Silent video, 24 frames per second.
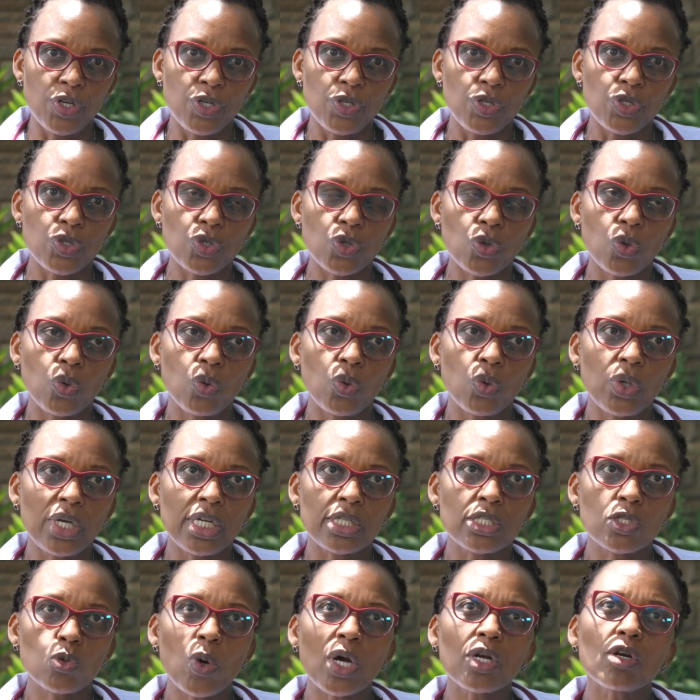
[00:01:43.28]
So
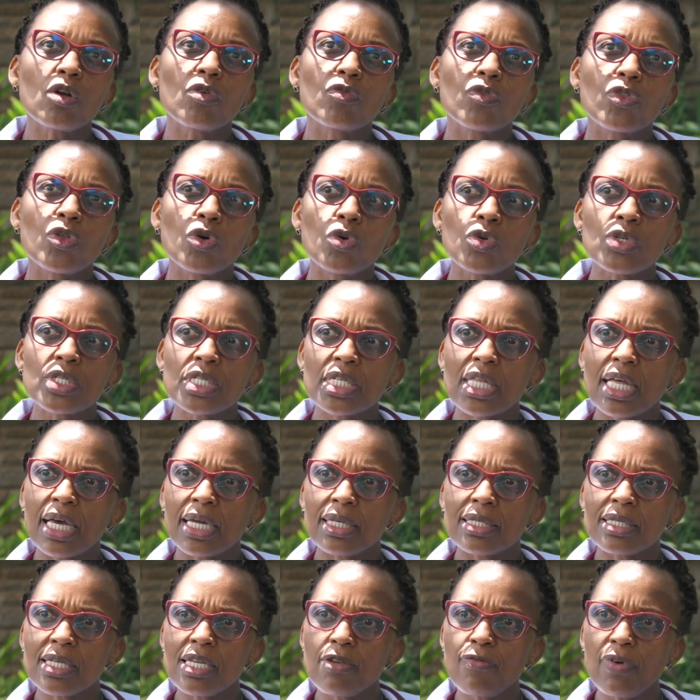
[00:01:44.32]
it's one of those
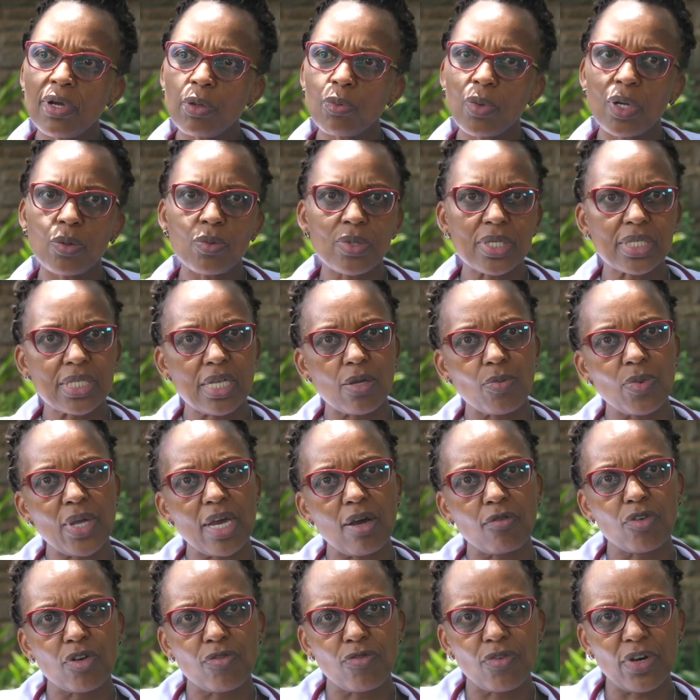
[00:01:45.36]
that even when we say we
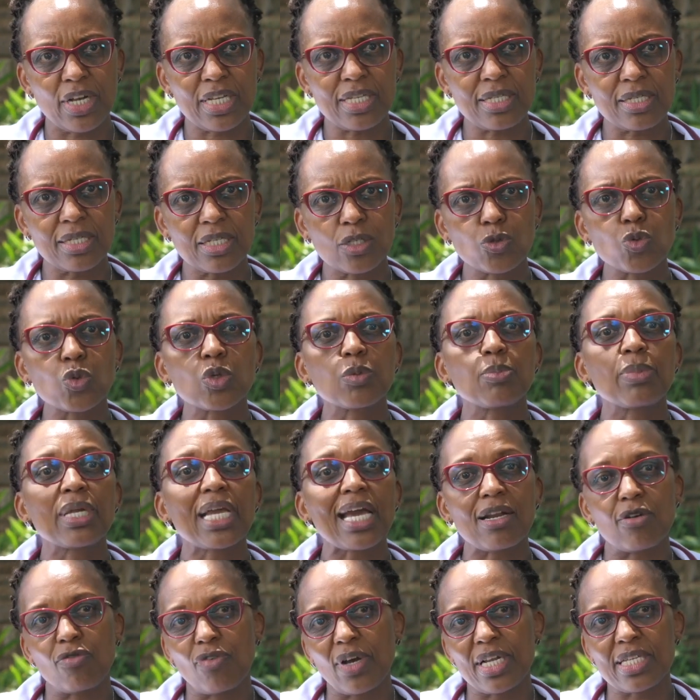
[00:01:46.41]
have reversed, it would be
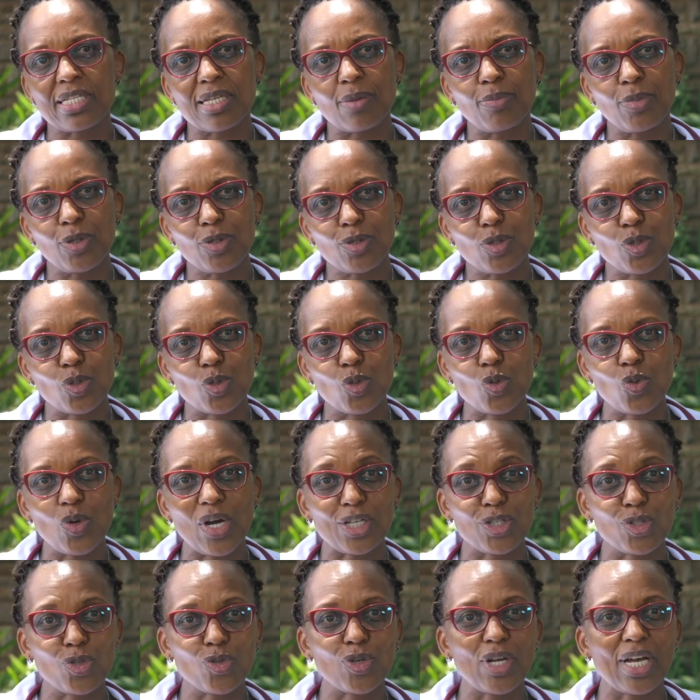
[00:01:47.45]
advisable to do
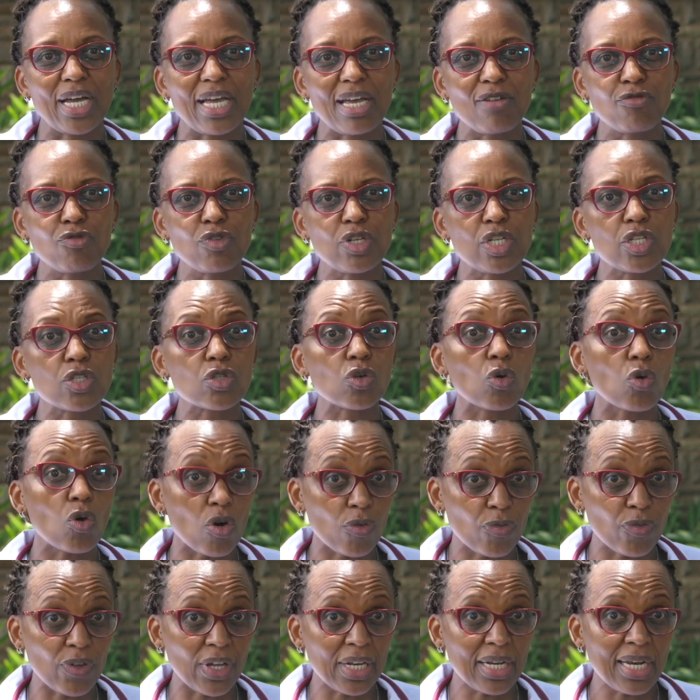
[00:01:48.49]
a sugar every so
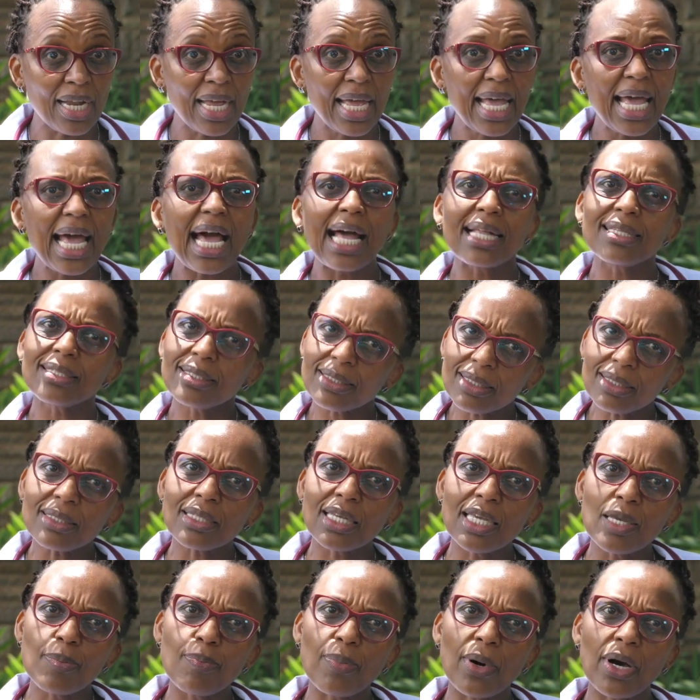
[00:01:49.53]
often and still
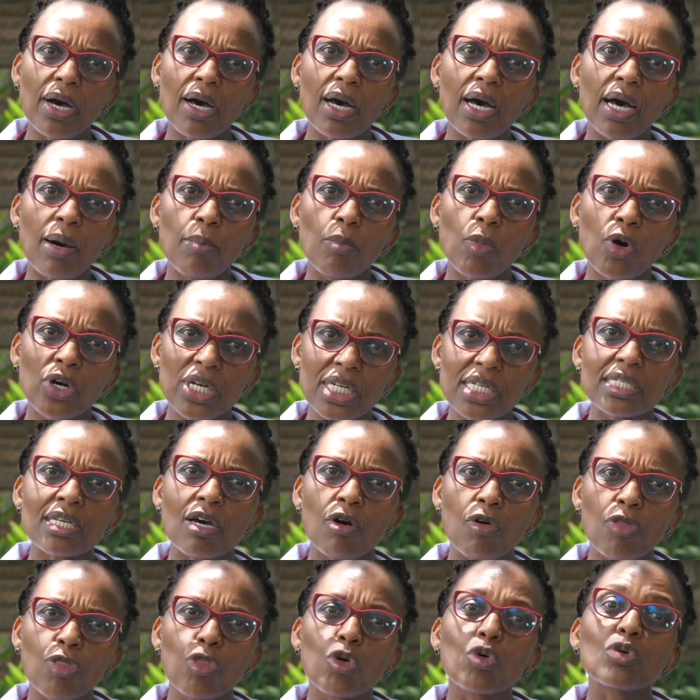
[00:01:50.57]
keep a monitor
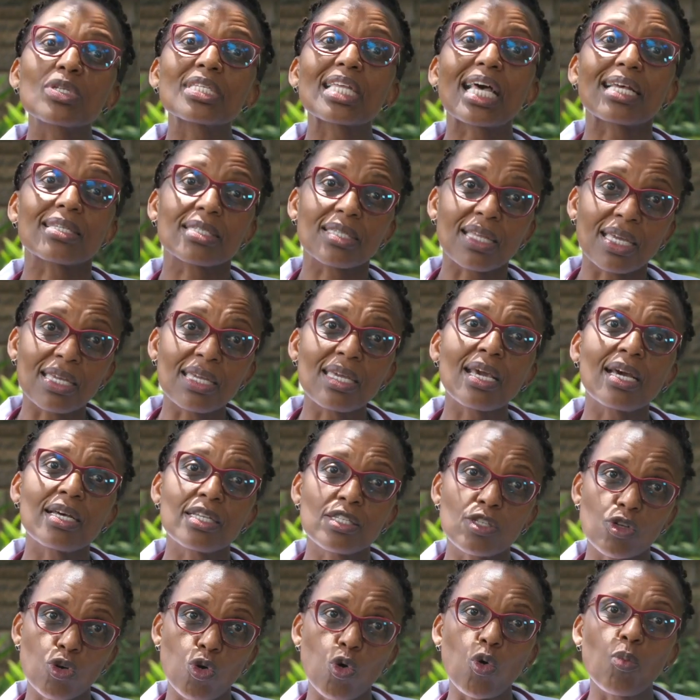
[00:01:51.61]
on those as the
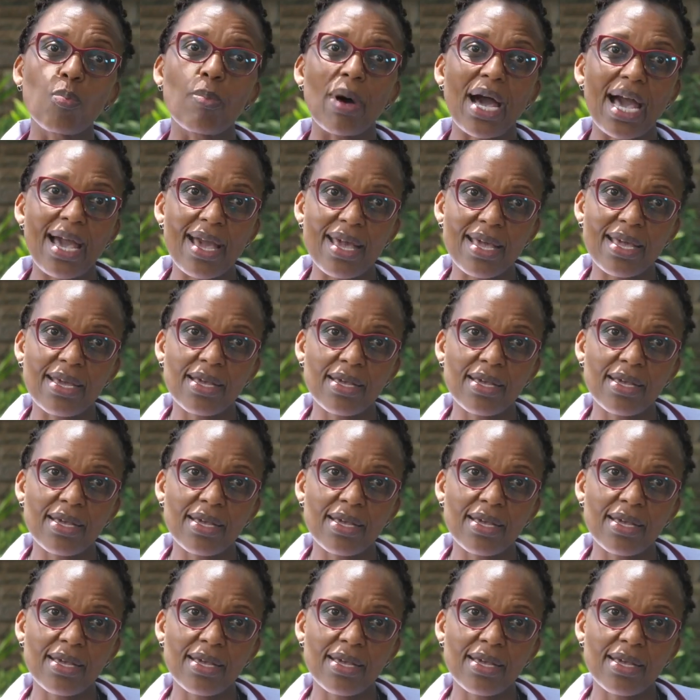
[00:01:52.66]
years go by.